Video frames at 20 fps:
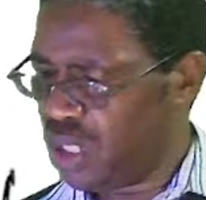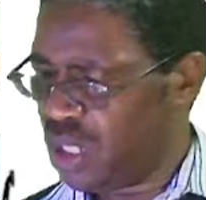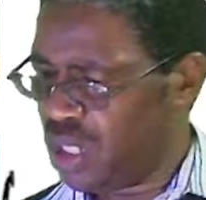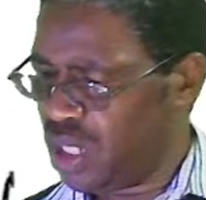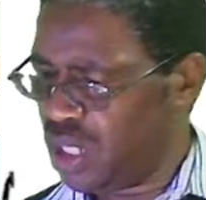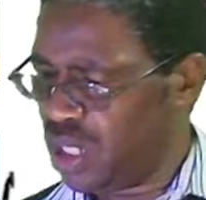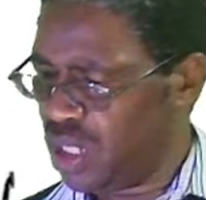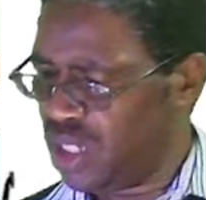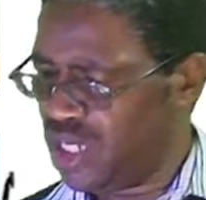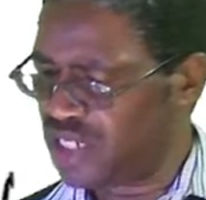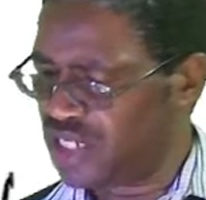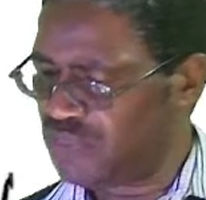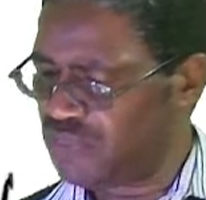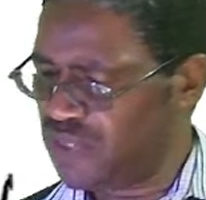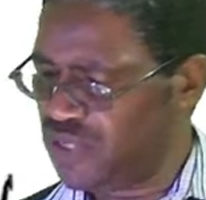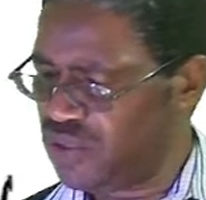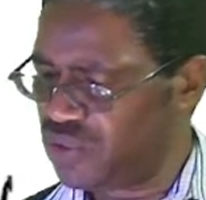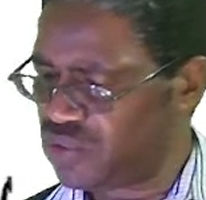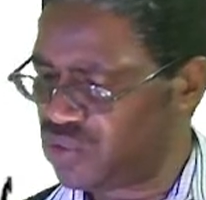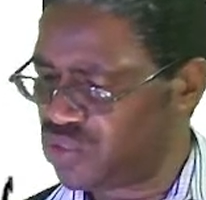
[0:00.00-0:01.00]
Let me
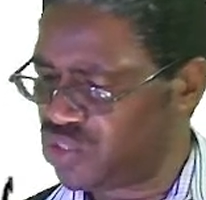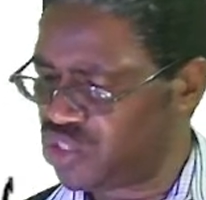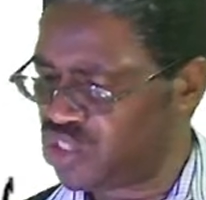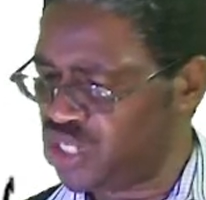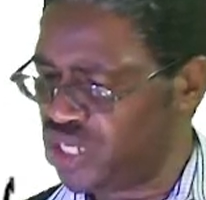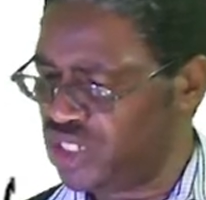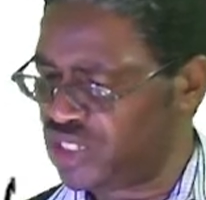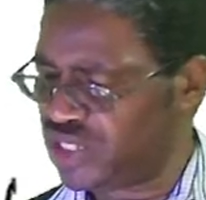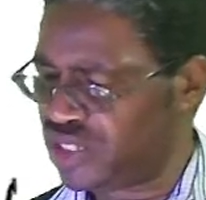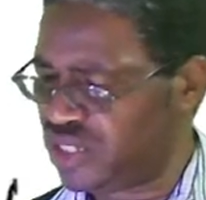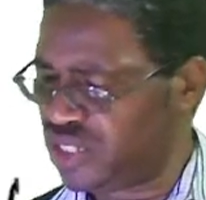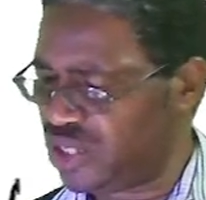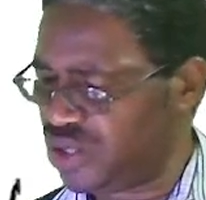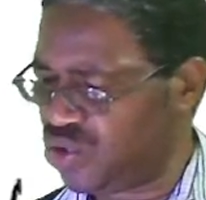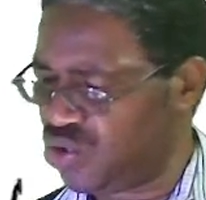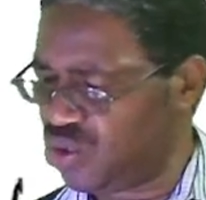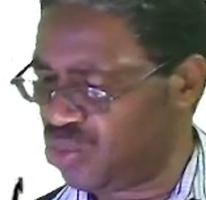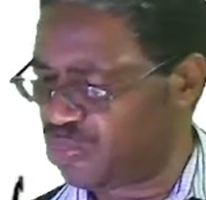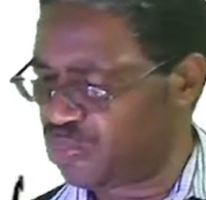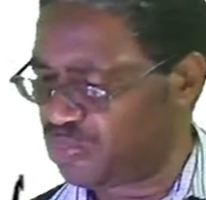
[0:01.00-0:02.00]
also share it in the
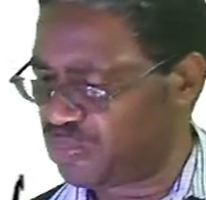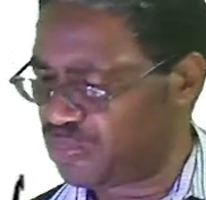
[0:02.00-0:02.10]
group.